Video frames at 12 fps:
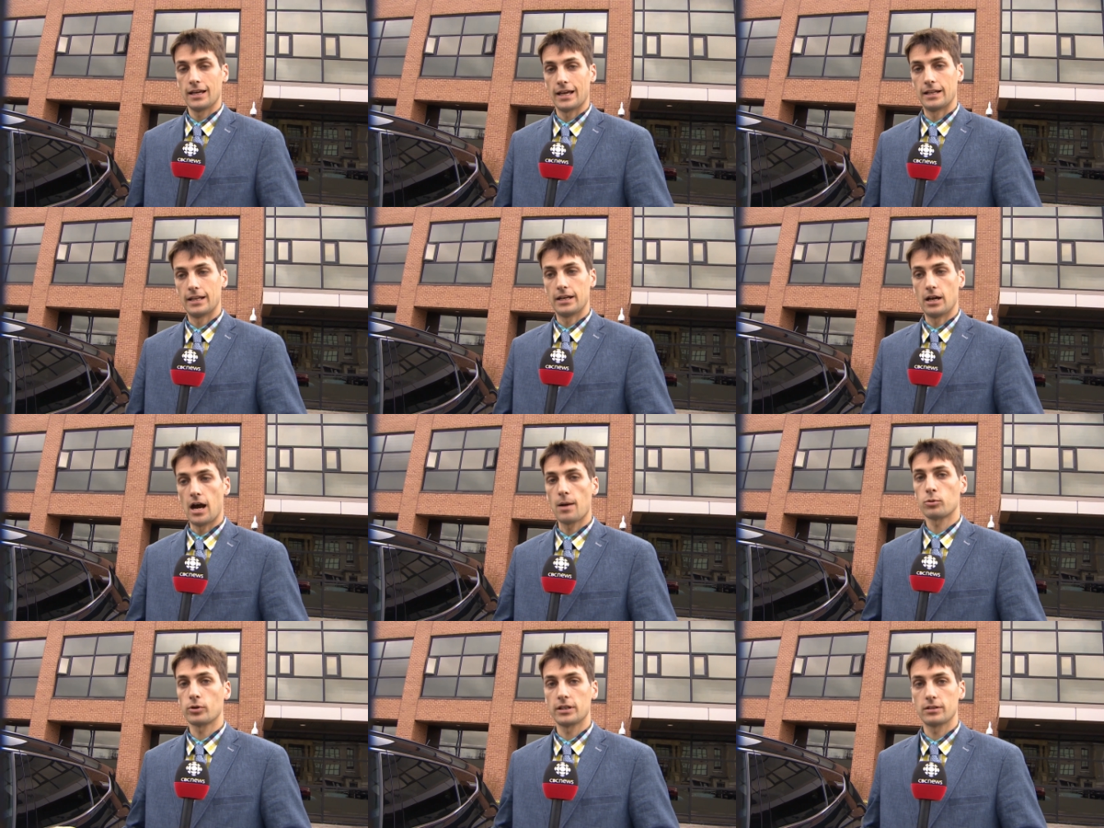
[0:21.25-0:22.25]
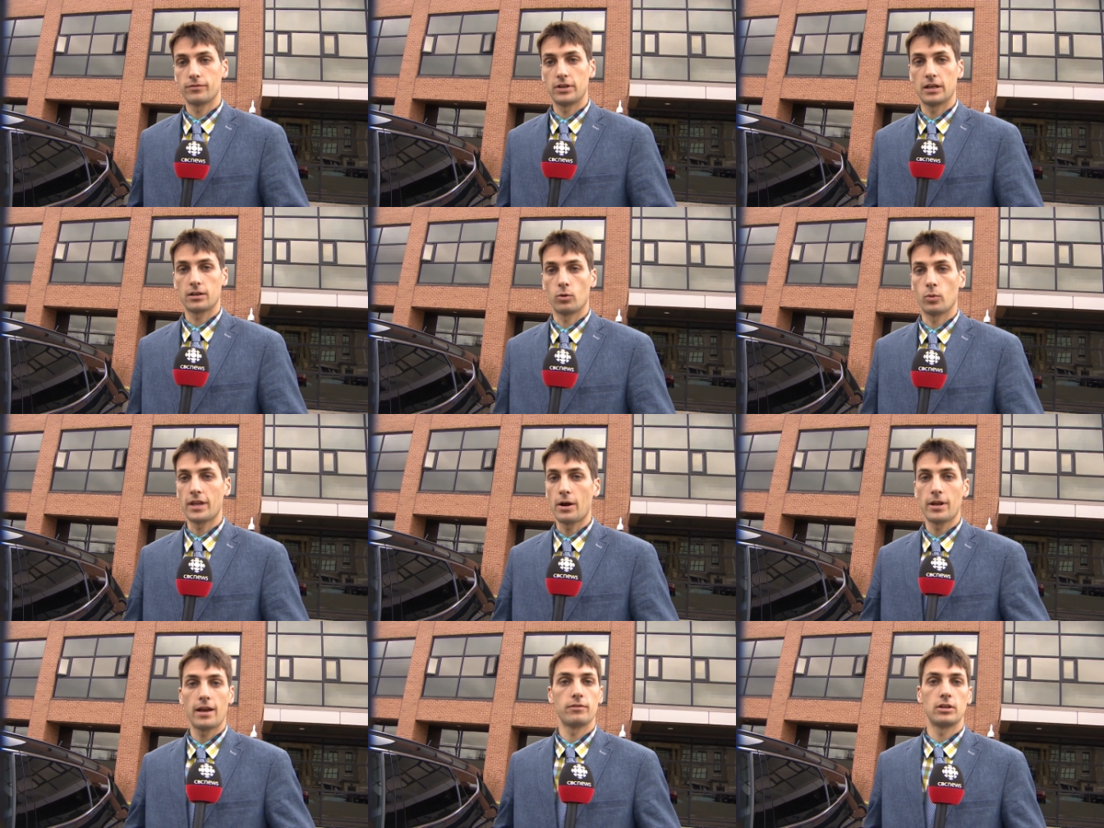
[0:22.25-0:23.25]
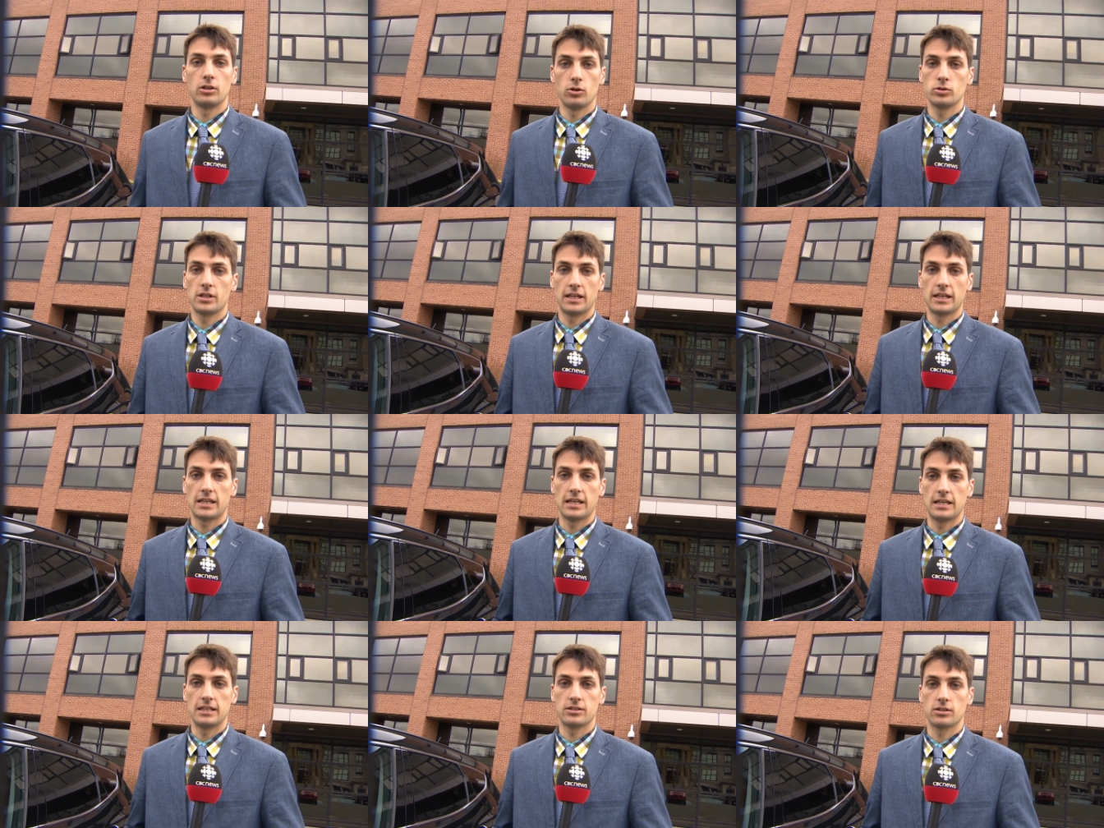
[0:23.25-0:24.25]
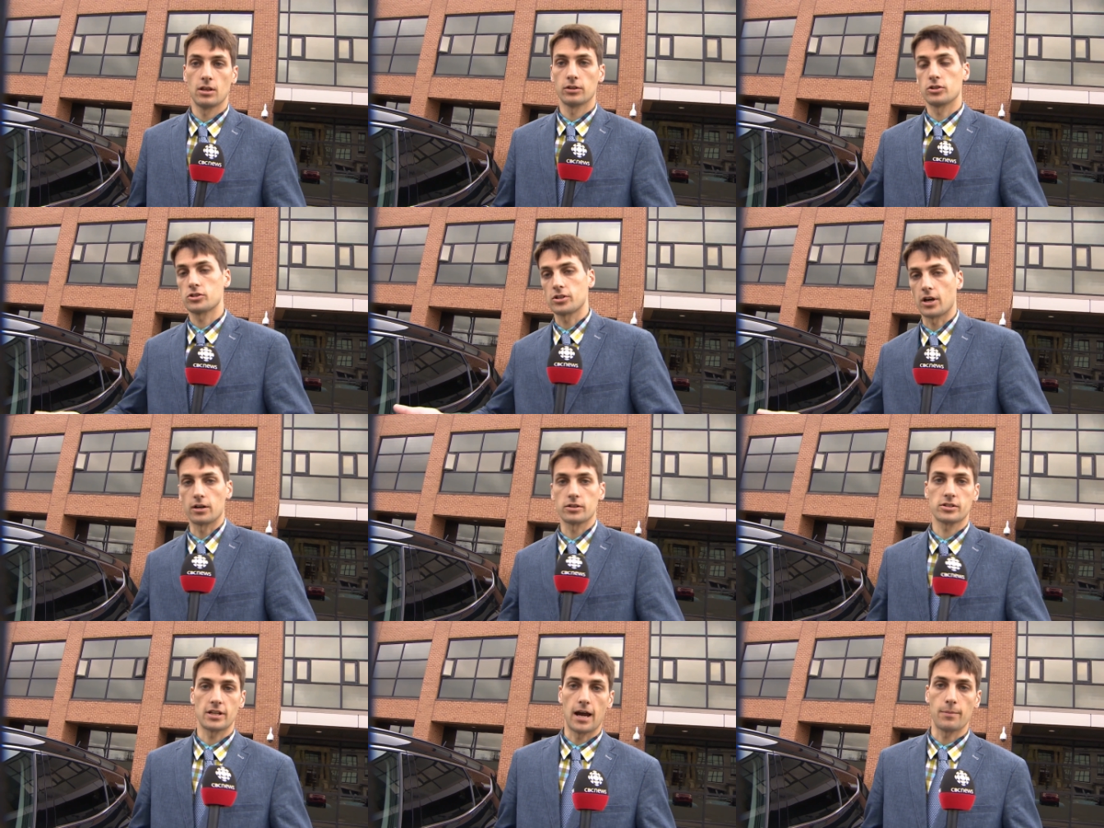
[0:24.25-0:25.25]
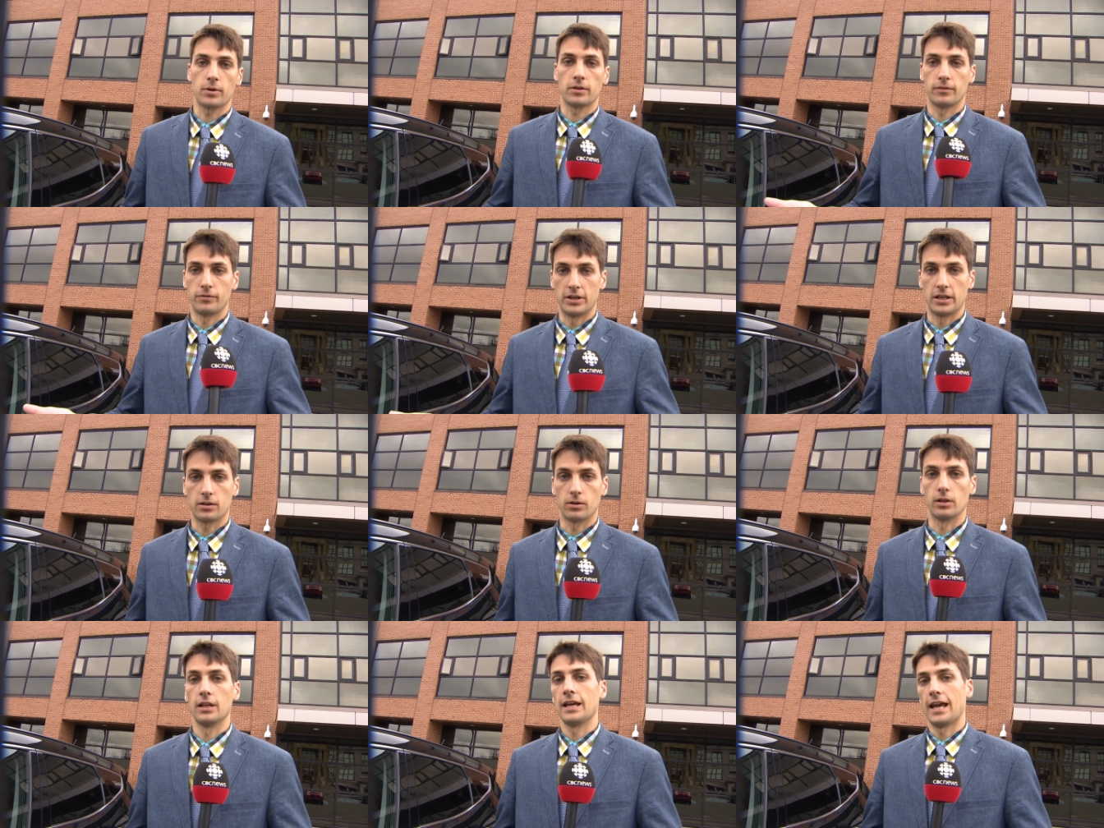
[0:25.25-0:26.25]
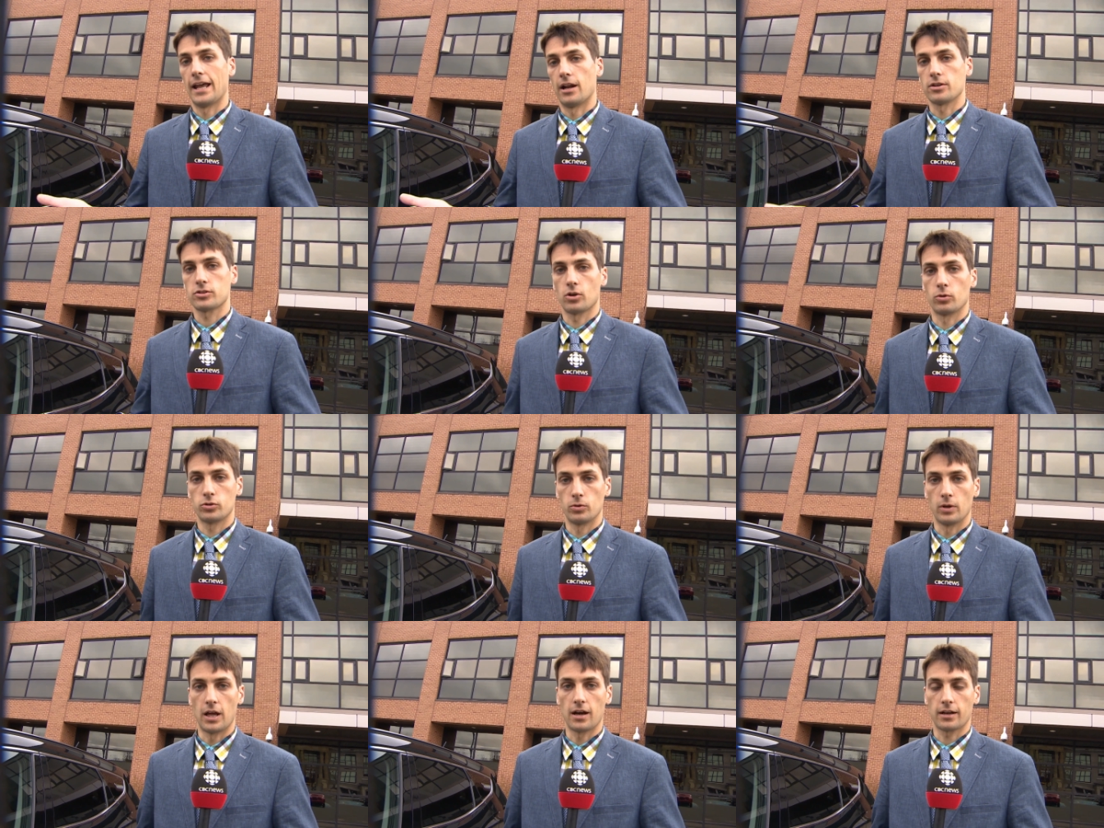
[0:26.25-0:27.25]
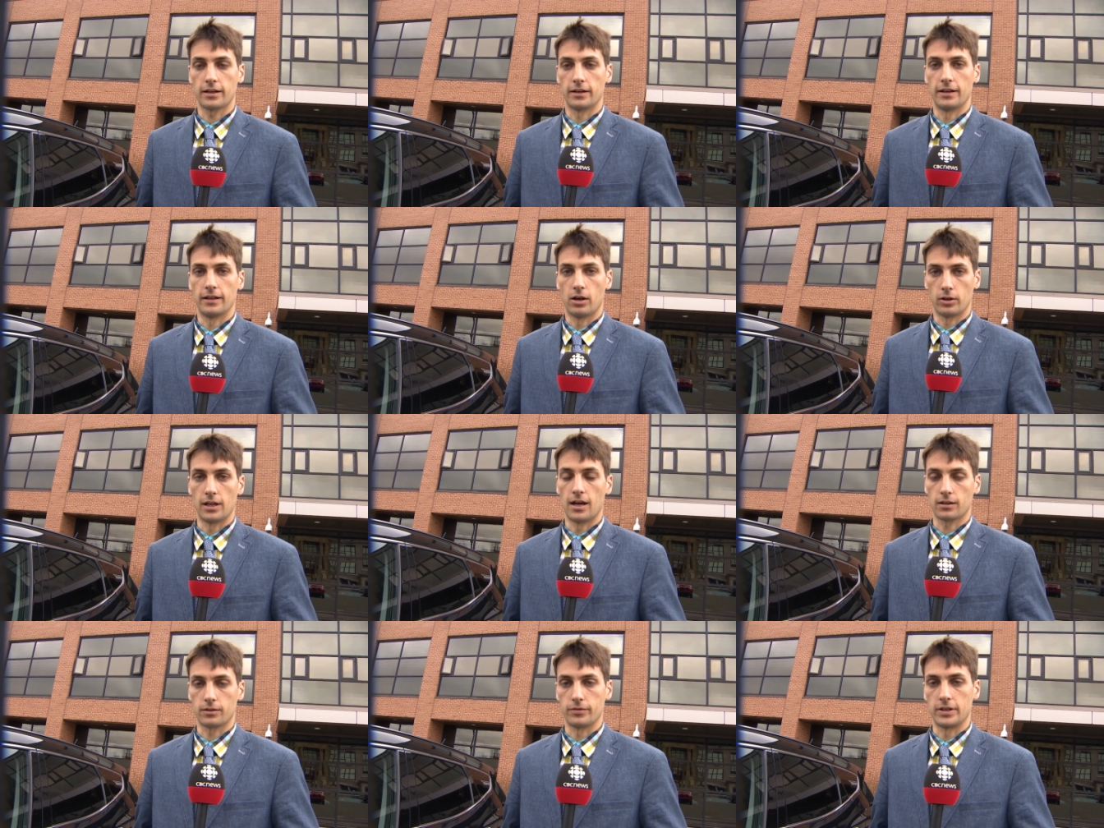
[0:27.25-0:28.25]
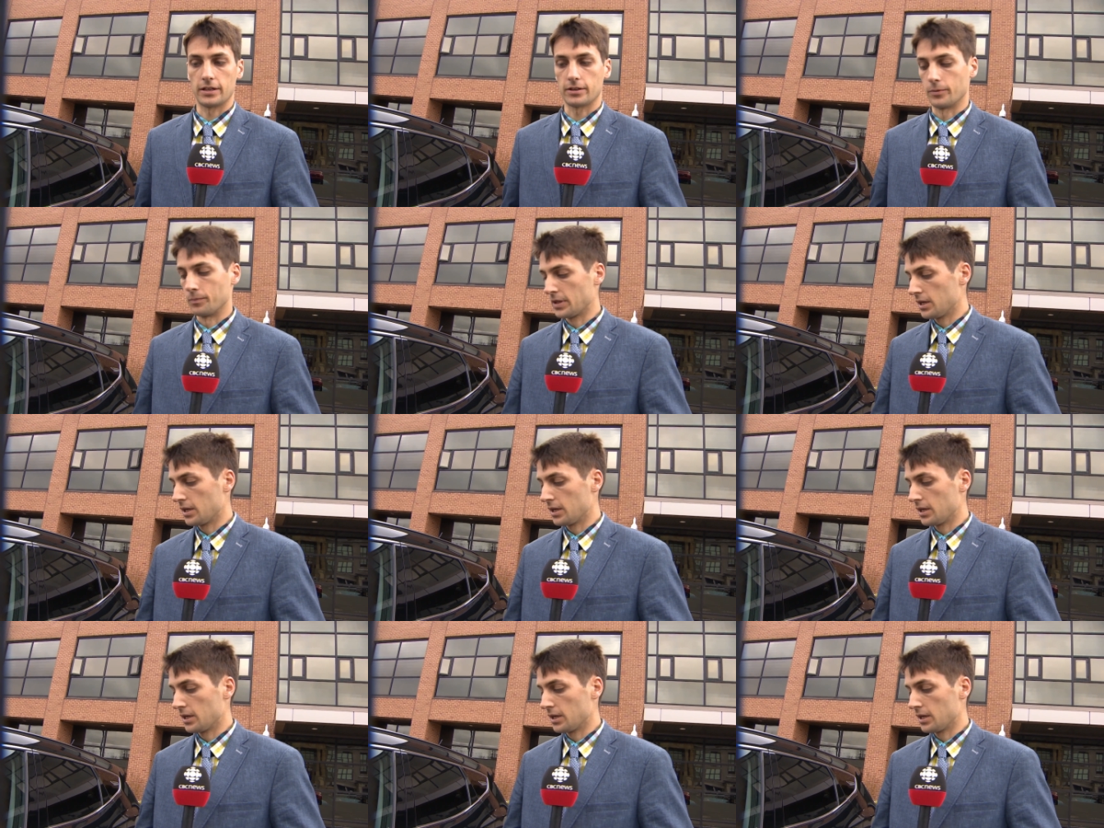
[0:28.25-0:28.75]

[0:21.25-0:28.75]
and then operate the vehicle without having to use any keys to start, stop the vehicle and also to lock and unlock the vehicle.